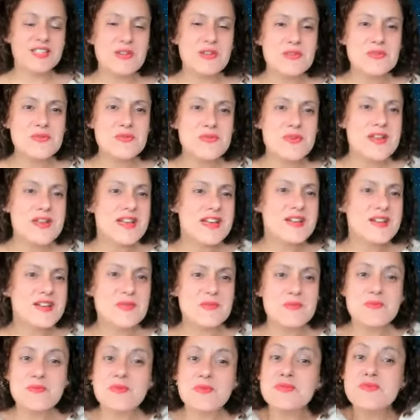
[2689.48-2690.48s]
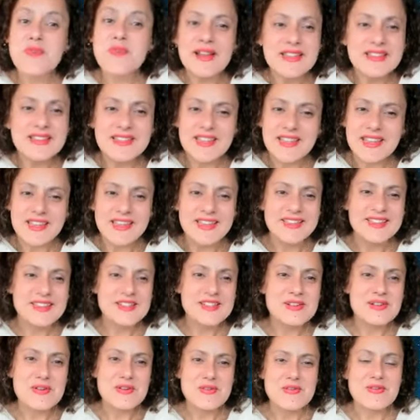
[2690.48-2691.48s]
So we're right there,
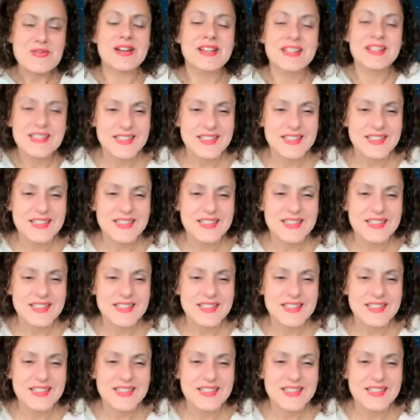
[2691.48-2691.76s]
you know.